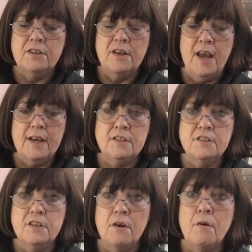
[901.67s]
the
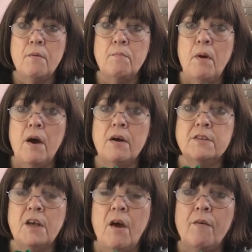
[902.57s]
next
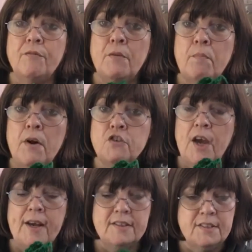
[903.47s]
part of the
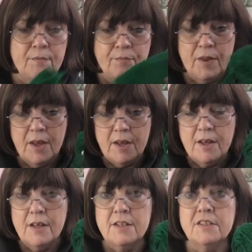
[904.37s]
project.
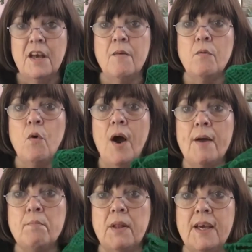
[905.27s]
So I'm
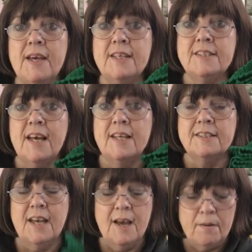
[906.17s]
quite pleased
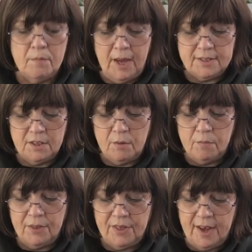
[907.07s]
that I'm getting on
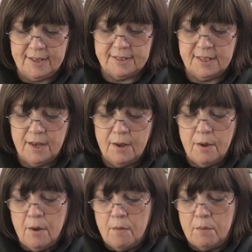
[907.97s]
with that.
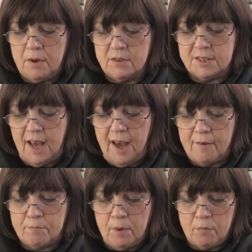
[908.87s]
because I
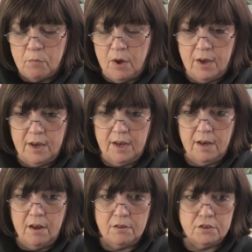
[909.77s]
have been
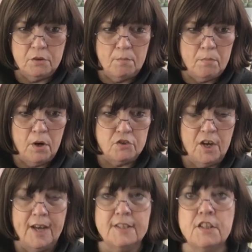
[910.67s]
working on some
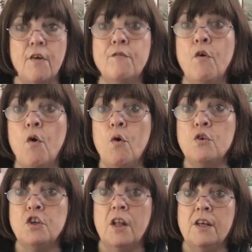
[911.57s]
projects for
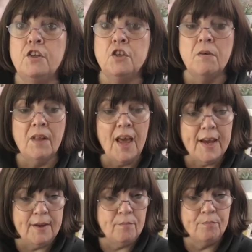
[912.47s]
Jolly July.